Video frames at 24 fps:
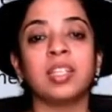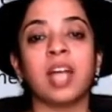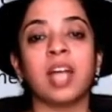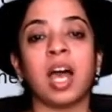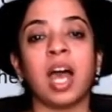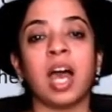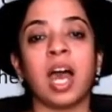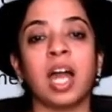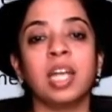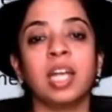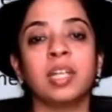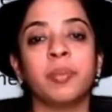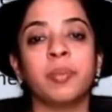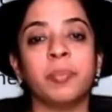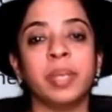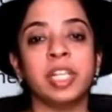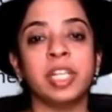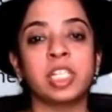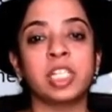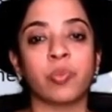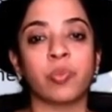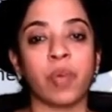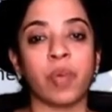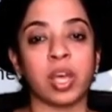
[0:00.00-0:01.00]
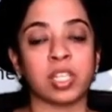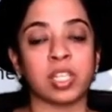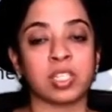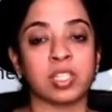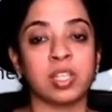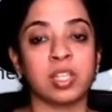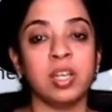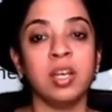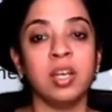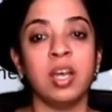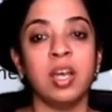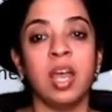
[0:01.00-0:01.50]
The heart beats
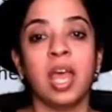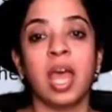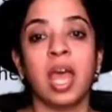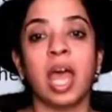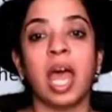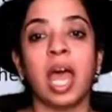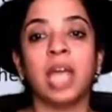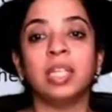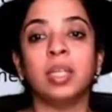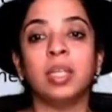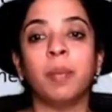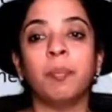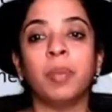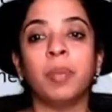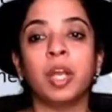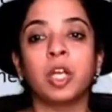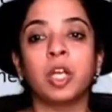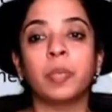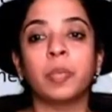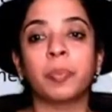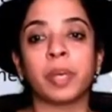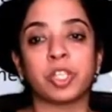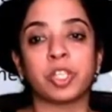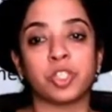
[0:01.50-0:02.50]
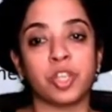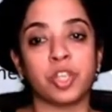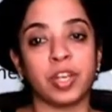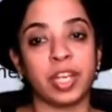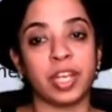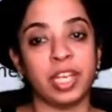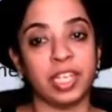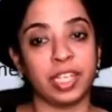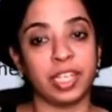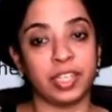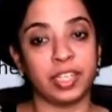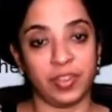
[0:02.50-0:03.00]
faster and the blood pressure
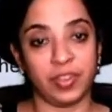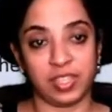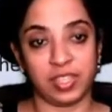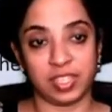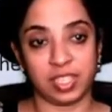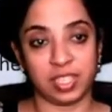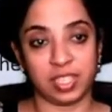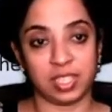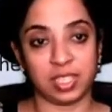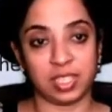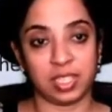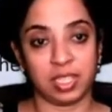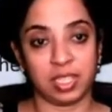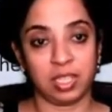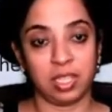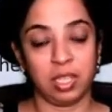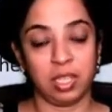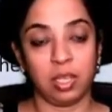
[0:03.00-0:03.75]
increases.